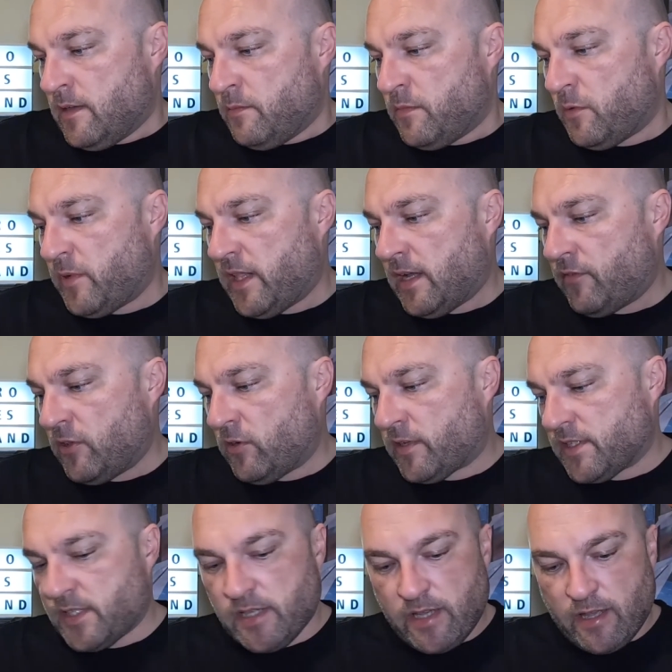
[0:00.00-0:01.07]
But we'll have a look
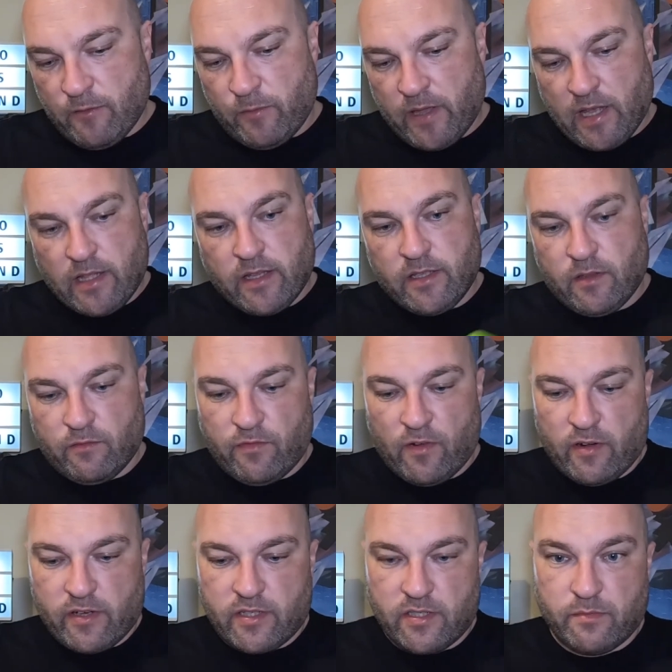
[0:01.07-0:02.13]
and see if we get anything
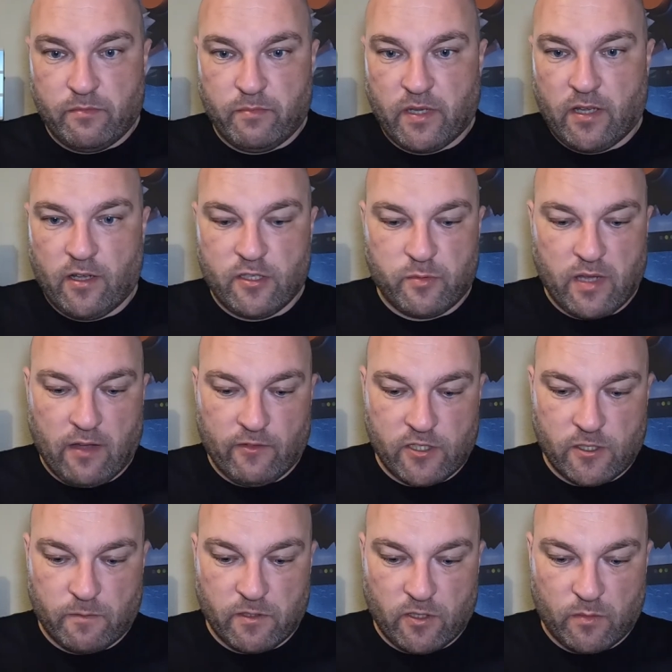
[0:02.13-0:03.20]
first, because we have it
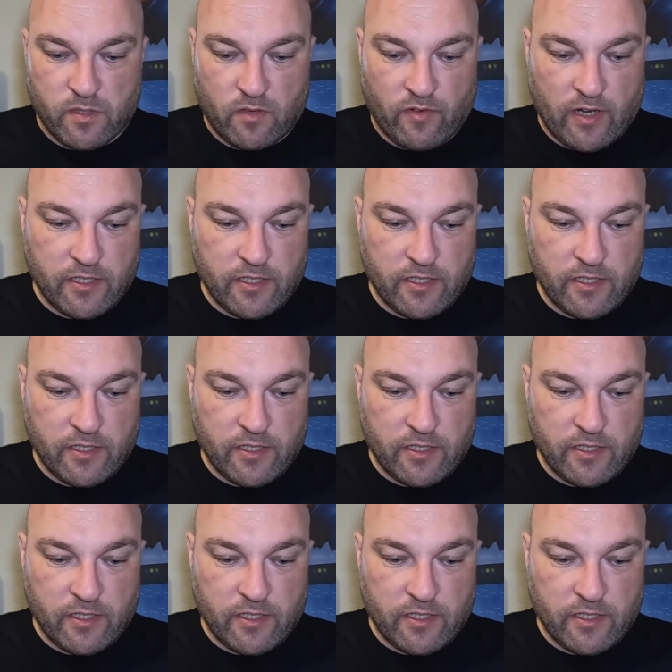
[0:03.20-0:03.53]
so many times over.